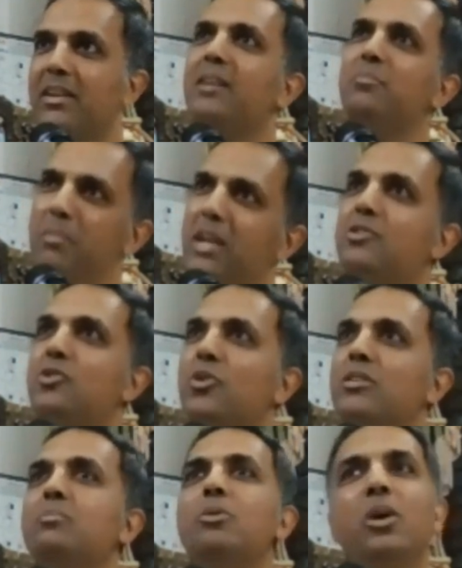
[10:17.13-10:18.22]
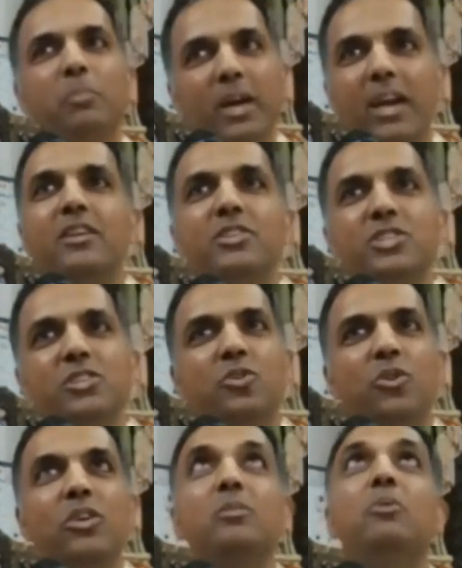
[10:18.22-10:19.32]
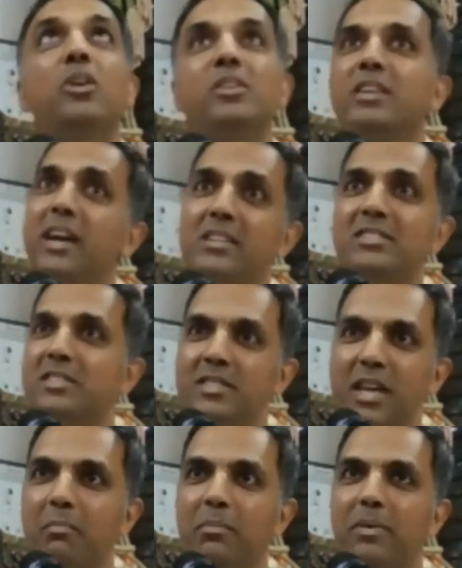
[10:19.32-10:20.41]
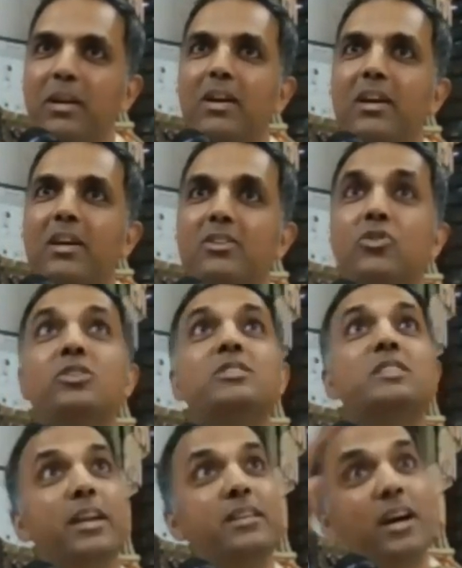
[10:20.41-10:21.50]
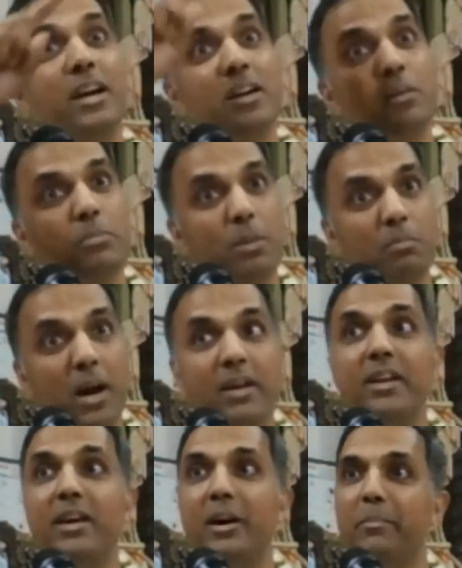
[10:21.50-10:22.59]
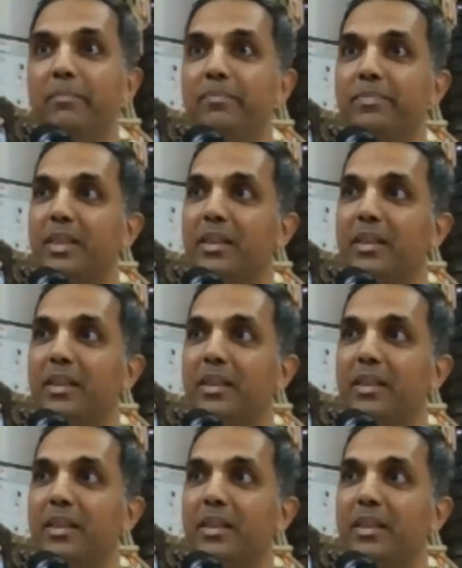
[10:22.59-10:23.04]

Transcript: right? Me throwing the ball, my energy throwing the ball in the air is the same. So this entire Brahmanda